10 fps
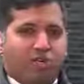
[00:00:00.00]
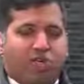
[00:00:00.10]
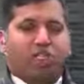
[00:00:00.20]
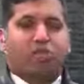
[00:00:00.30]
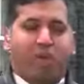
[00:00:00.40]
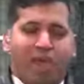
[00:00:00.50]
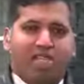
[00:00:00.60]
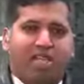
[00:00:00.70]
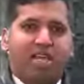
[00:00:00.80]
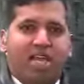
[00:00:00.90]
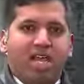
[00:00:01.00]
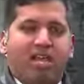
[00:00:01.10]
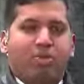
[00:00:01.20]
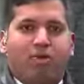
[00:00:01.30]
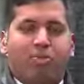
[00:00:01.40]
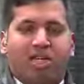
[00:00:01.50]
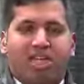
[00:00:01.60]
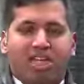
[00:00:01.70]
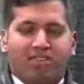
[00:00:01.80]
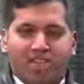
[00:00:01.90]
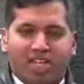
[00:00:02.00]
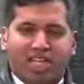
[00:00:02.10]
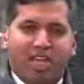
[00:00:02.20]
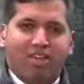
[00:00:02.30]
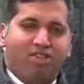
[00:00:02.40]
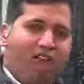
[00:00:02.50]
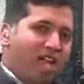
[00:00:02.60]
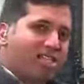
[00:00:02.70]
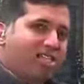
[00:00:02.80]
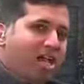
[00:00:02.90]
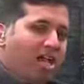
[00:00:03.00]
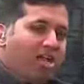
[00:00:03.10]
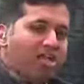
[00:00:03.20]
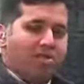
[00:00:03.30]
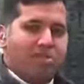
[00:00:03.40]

We expect he will be leaving that uh,